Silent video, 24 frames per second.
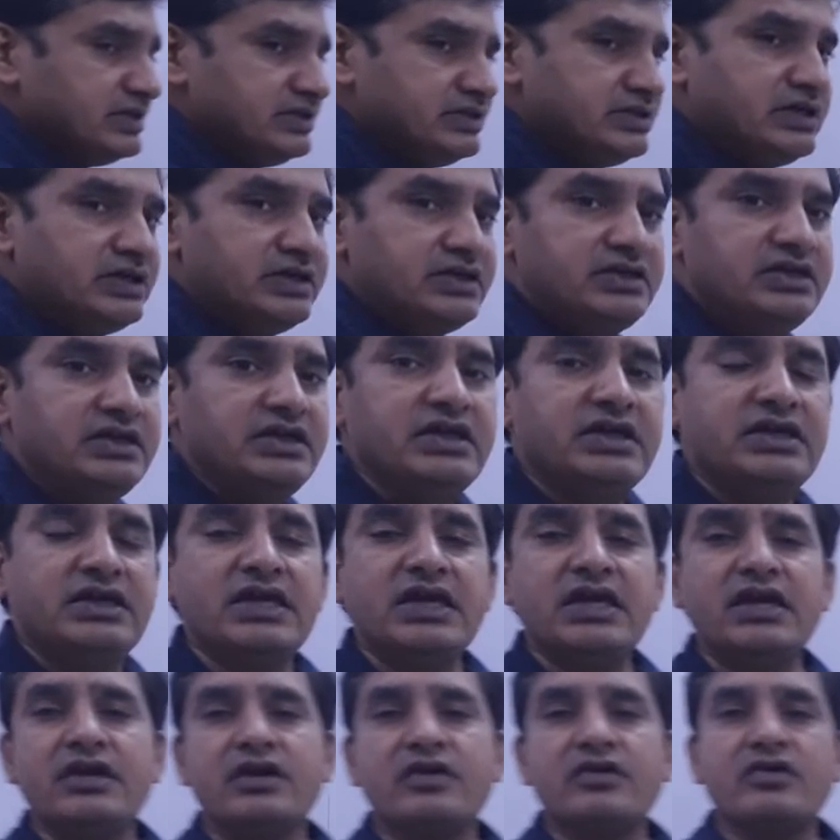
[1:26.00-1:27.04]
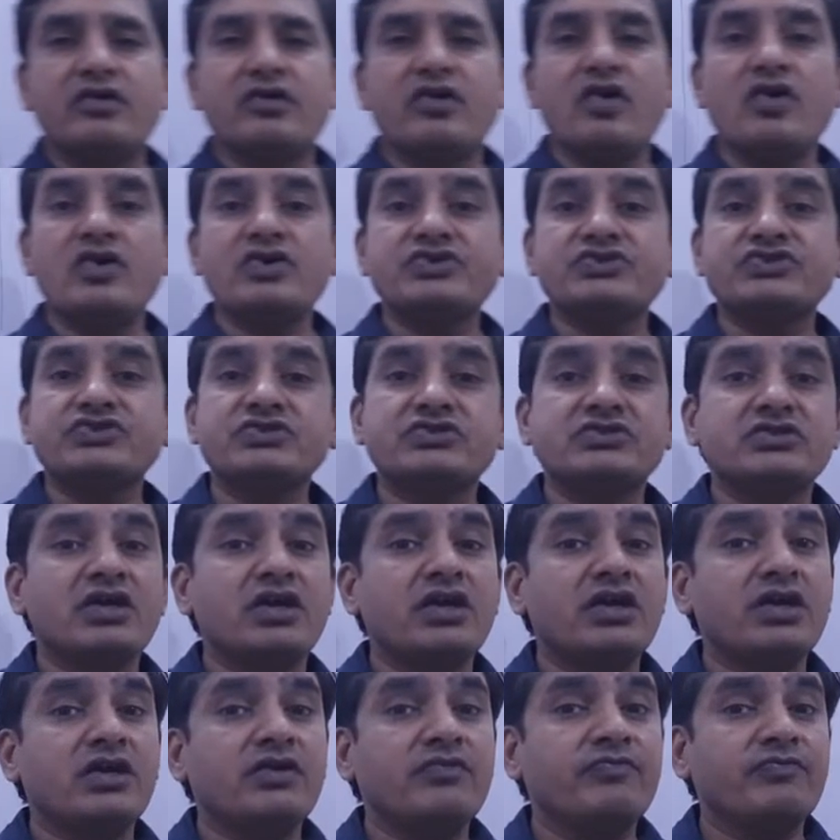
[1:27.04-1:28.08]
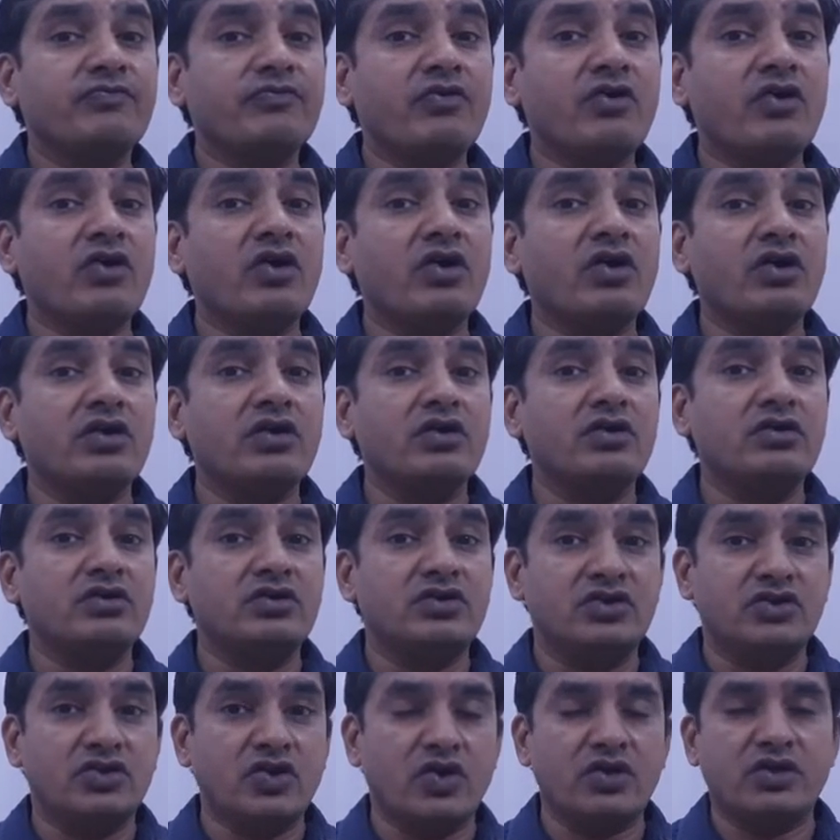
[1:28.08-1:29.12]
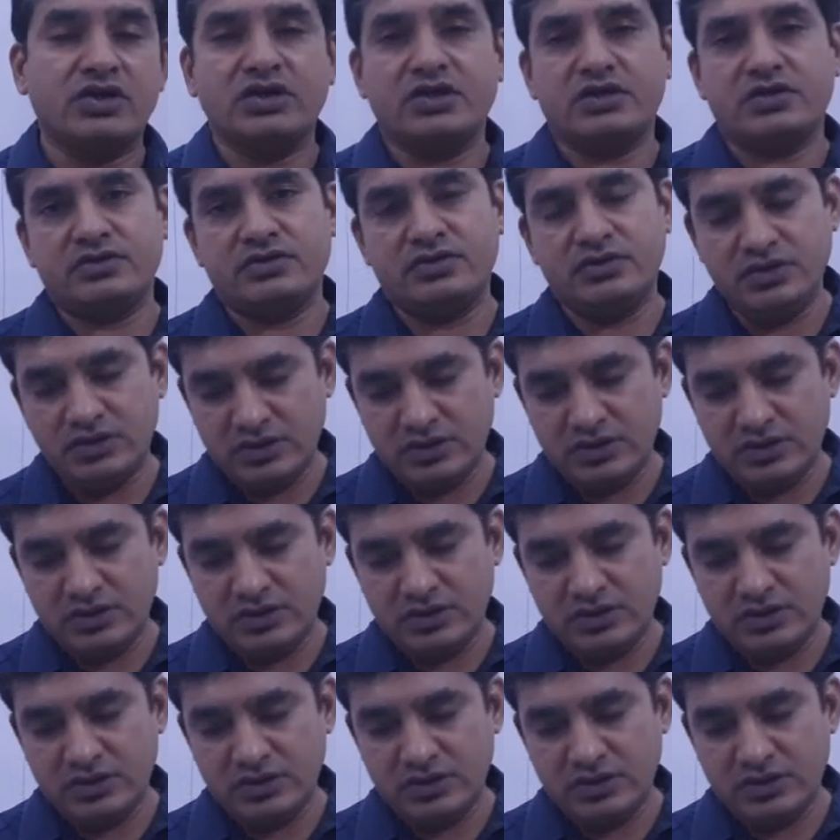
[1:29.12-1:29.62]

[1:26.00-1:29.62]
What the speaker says: the decay constant for daughter.